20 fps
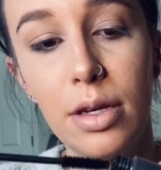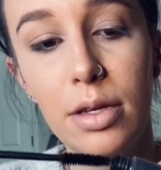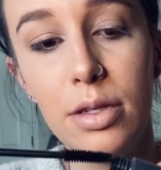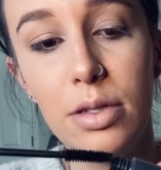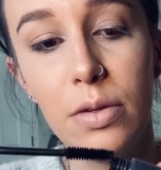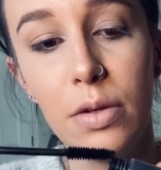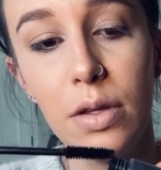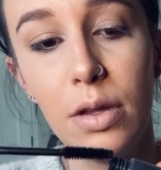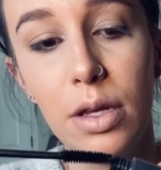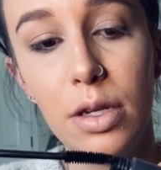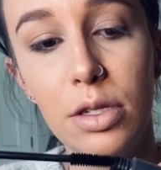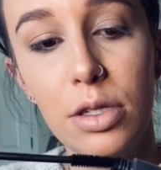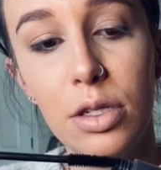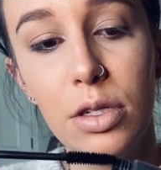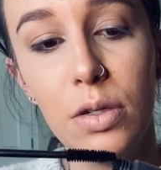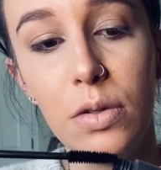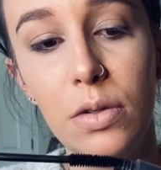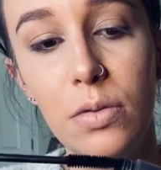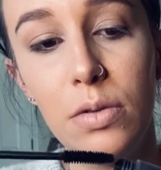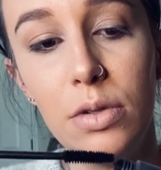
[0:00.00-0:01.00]
So I like to
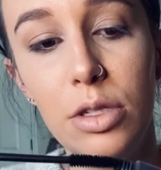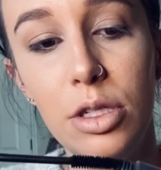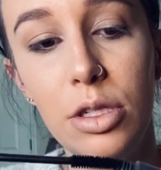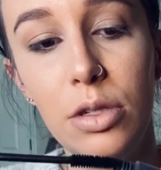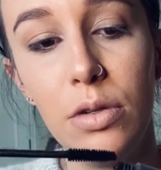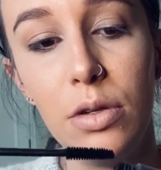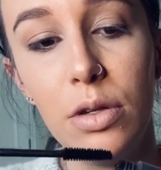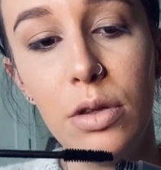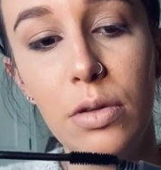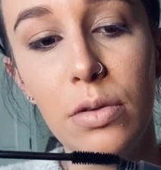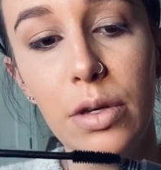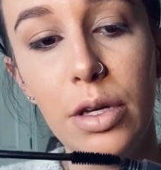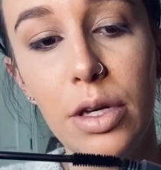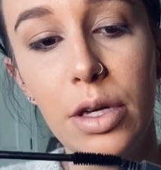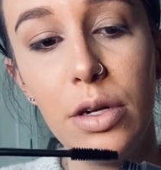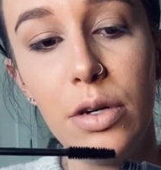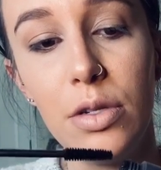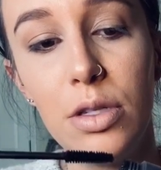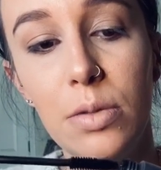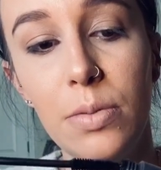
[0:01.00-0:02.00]
go in with 2 to 3
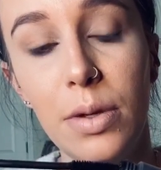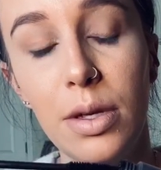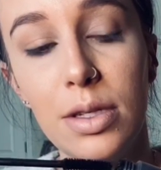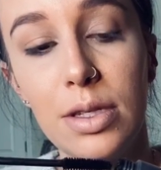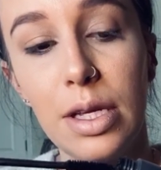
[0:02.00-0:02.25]
coats because